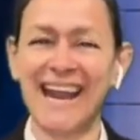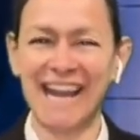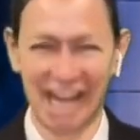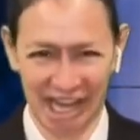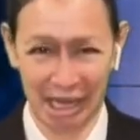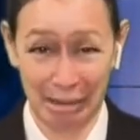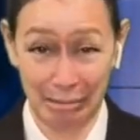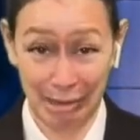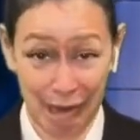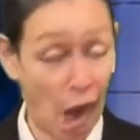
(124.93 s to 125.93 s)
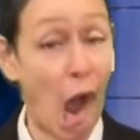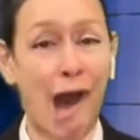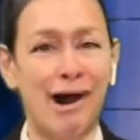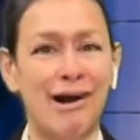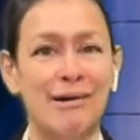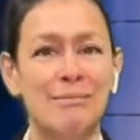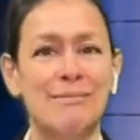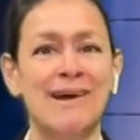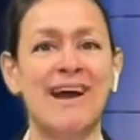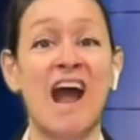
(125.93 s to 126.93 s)
Keep calm
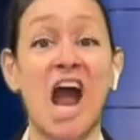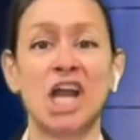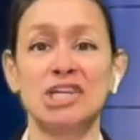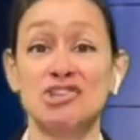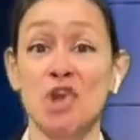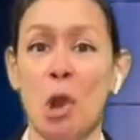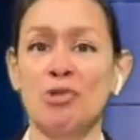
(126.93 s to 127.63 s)
and